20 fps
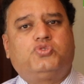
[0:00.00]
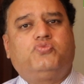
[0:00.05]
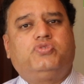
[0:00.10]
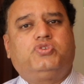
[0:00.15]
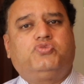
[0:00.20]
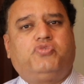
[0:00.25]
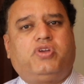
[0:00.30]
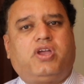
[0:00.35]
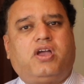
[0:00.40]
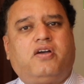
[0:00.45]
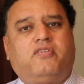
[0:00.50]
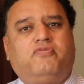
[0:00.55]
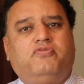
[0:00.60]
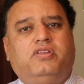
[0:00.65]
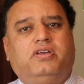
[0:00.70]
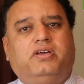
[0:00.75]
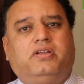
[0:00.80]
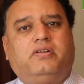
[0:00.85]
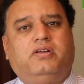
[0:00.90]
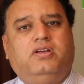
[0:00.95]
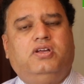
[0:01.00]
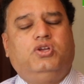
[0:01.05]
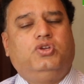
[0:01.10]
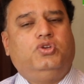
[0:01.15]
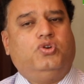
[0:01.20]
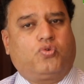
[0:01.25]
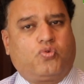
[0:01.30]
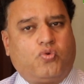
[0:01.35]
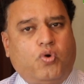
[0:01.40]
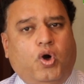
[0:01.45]
which we have there,
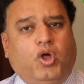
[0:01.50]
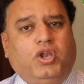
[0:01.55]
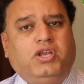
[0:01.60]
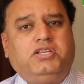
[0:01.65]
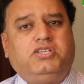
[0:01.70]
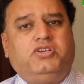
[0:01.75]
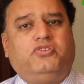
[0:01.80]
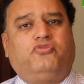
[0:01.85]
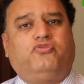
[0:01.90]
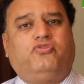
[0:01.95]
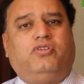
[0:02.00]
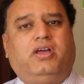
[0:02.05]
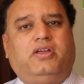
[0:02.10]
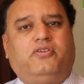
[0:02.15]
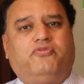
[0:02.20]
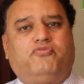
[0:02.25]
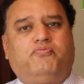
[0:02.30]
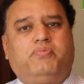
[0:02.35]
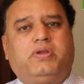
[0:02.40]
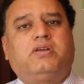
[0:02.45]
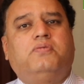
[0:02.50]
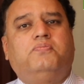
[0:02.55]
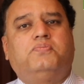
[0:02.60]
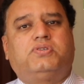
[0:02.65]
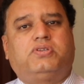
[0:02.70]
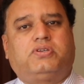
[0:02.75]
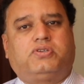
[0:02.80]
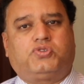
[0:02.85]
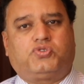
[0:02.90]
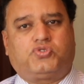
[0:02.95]
your quality of life
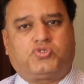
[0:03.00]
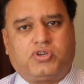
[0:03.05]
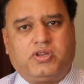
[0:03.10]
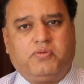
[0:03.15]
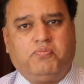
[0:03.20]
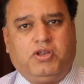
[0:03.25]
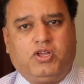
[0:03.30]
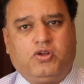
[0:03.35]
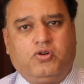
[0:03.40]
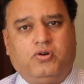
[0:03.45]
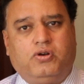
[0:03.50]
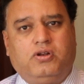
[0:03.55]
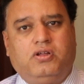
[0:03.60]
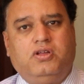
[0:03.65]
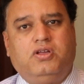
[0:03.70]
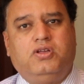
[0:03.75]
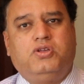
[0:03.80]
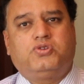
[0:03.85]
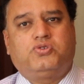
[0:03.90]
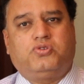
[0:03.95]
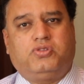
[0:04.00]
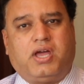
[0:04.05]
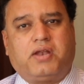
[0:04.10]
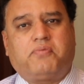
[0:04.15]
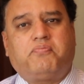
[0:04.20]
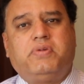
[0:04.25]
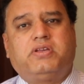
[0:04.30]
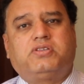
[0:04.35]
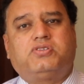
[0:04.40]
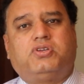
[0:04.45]
becomes extremely good. So
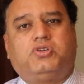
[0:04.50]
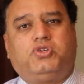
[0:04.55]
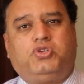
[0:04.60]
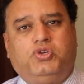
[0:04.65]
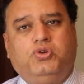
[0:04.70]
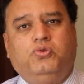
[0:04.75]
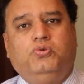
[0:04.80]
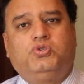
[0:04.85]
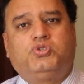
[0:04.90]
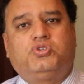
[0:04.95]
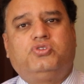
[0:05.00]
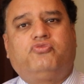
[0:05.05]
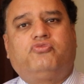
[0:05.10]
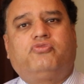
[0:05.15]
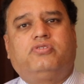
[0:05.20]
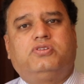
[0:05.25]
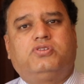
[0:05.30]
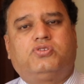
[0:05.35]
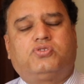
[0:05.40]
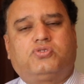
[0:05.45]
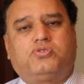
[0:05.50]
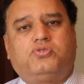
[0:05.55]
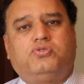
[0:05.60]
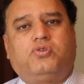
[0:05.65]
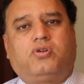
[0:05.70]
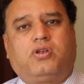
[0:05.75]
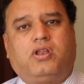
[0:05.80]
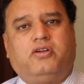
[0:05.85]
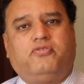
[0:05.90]
that makes a huge difference to your